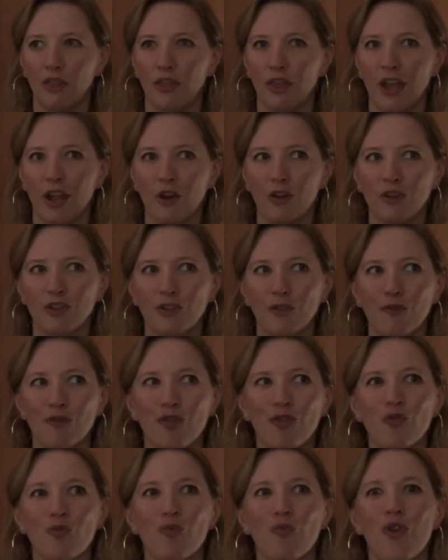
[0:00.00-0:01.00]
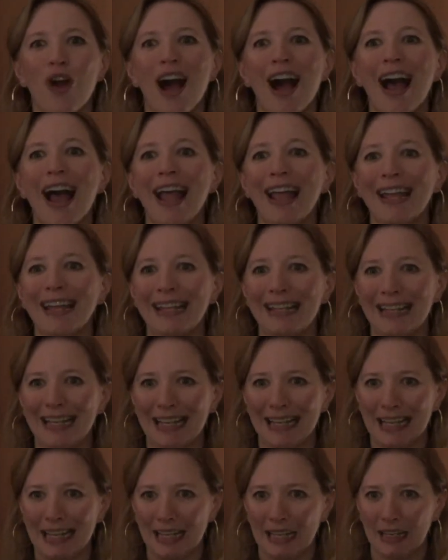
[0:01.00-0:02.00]
There is a
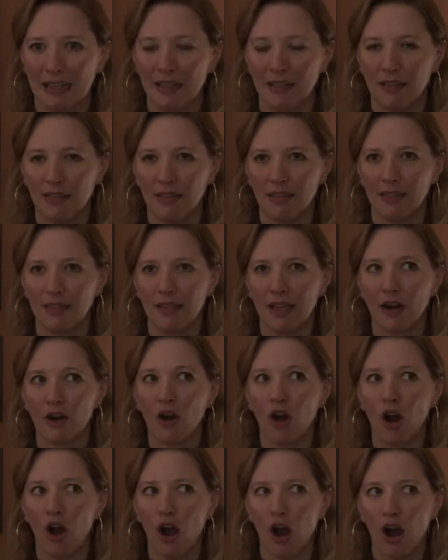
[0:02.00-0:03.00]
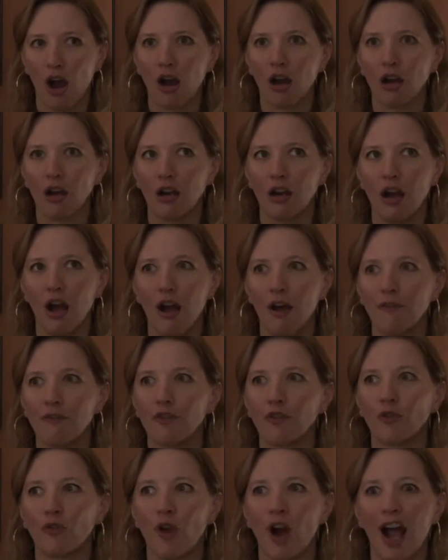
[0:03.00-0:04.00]
variety, there are a
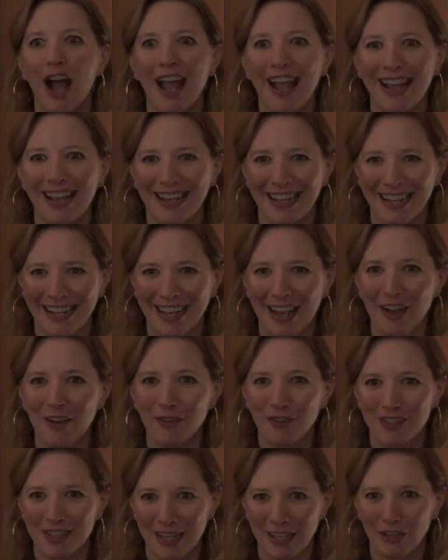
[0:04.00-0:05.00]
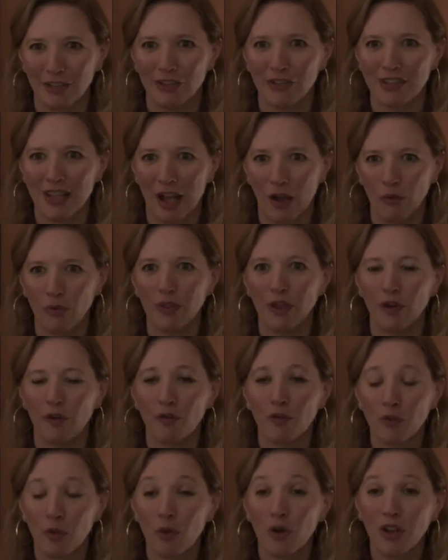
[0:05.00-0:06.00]
variety of signals out there
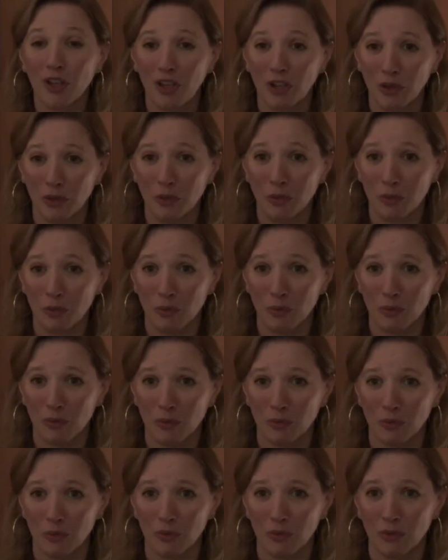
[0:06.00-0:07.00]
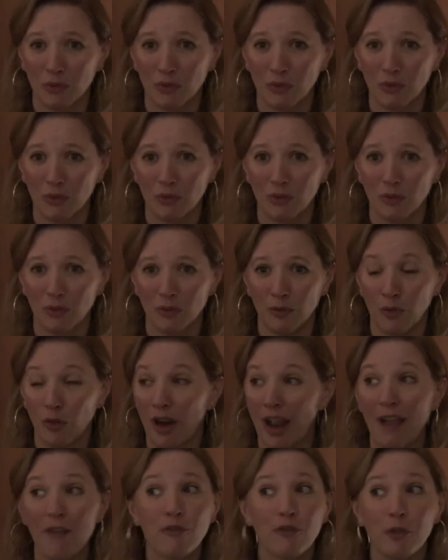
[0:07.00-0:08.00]
for you,
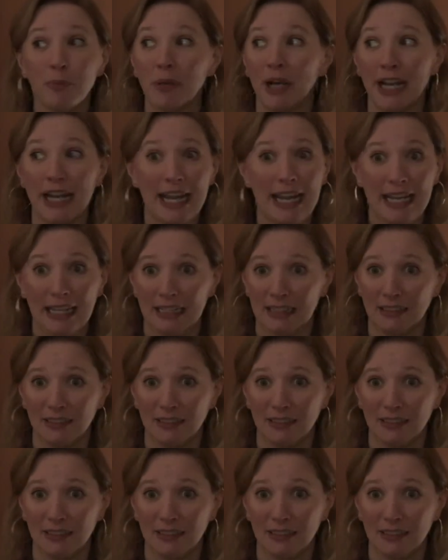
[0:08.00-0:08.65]
for everybody.